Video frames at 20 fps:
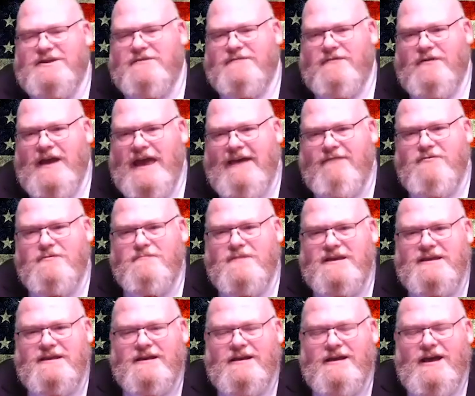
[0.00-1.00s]
you for having
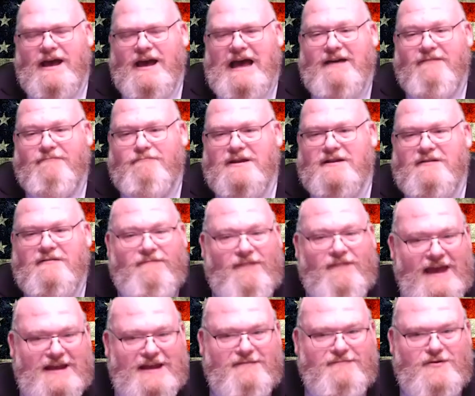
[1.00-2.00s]
me. I've been a
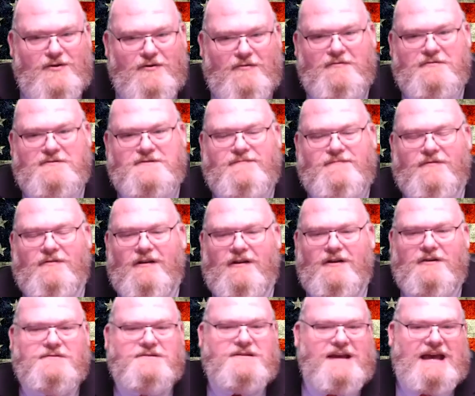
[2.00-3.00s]
fan of yours for a
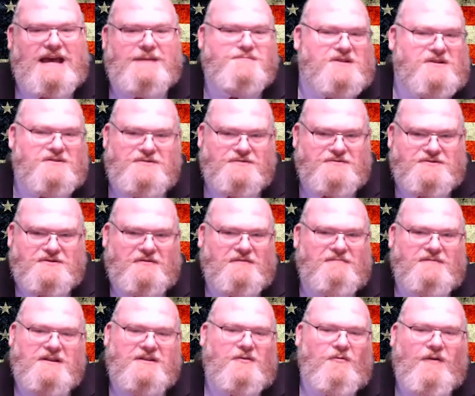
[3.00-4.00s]
long time, since you
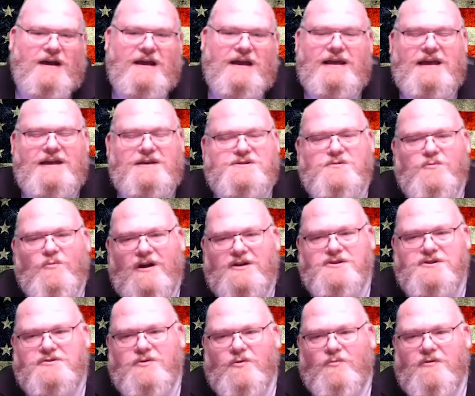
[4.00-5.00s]
served in the White House, and
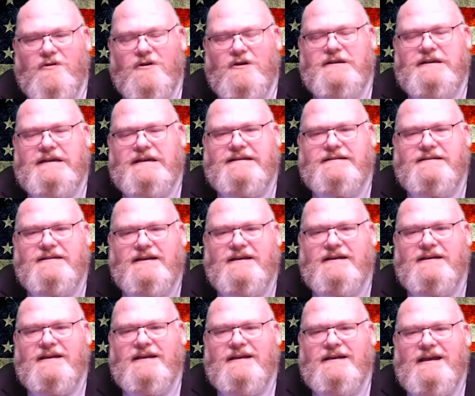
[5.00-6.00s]
watched your work, and
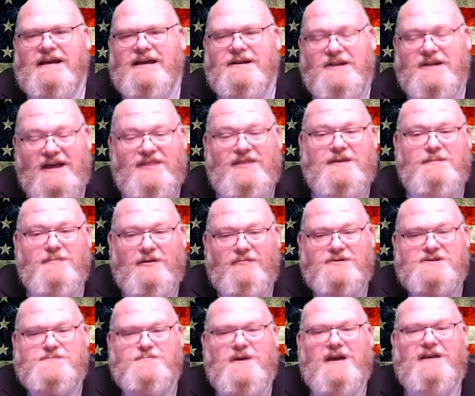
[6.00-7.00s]
nothing but
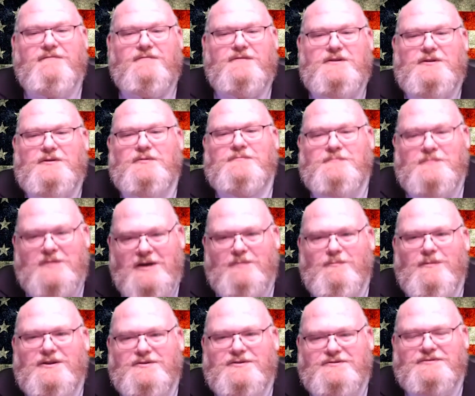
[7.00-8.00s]
respect for you.
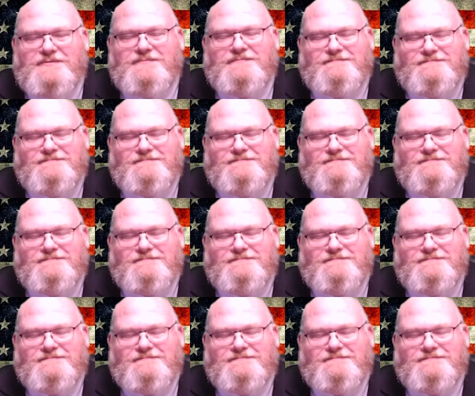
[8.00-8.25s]
God bless you.